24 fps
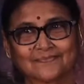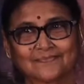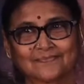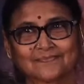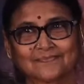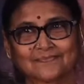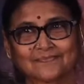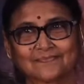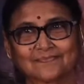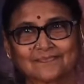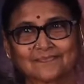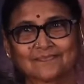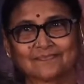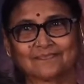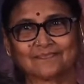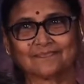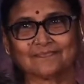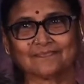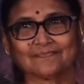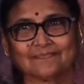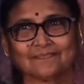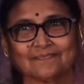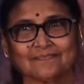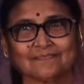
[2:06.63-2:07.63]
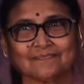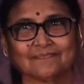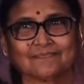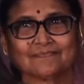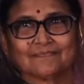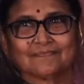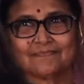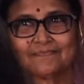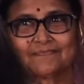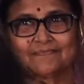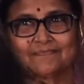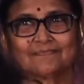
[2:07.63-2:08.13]

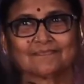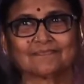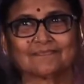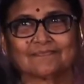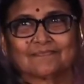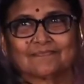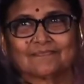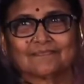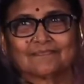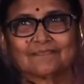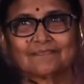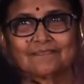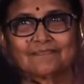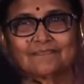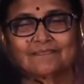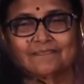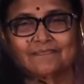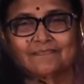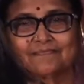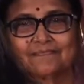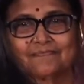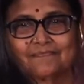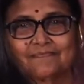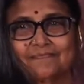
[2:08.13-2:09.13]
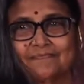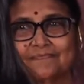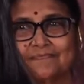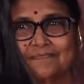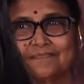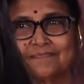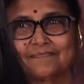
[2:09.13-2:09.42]
(silent)